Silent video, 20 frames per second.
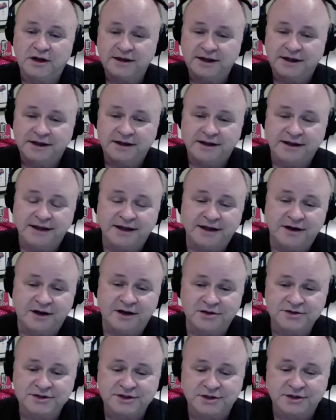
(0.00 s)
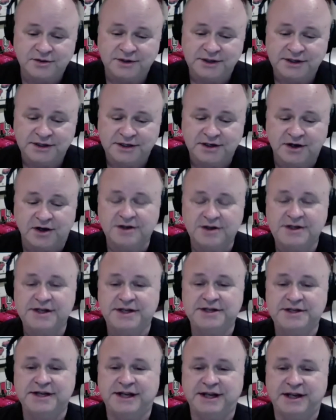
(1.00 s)
and also in the car
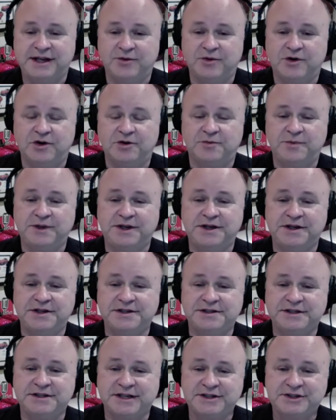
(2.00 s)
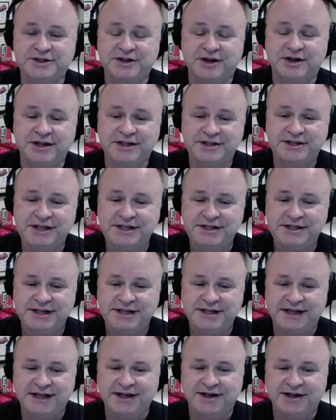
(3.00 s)
detailing world, because I started
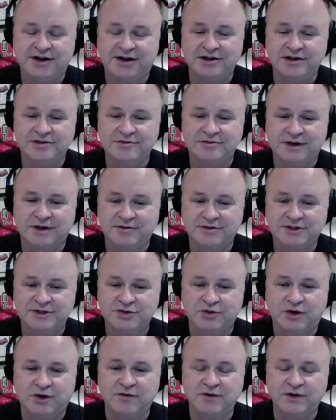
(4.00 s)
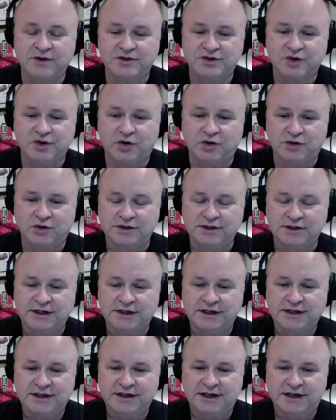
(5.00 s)
detailing cars when I was 12 years old.
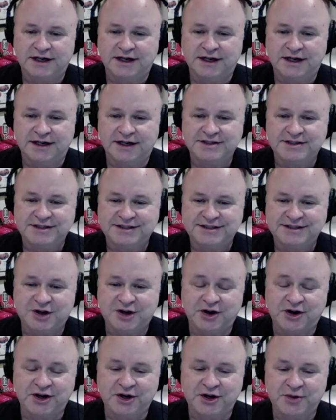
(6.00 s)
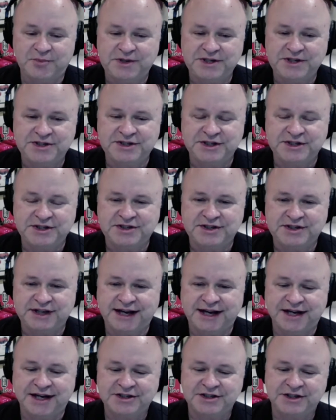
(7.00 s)
Started a business that
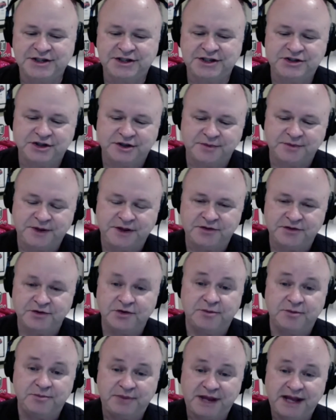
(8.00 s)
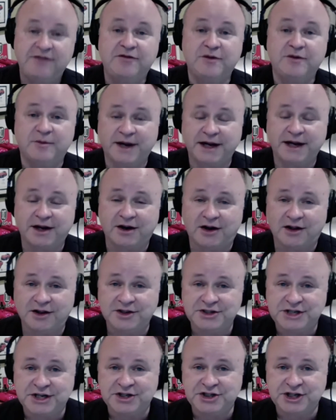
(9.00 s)
actually took me through and paid for my college
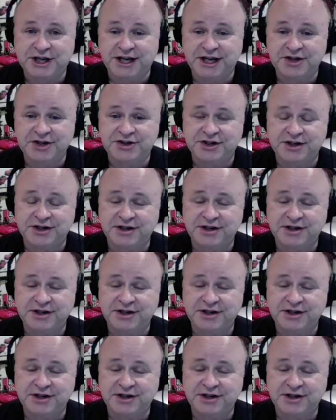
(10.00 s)
education,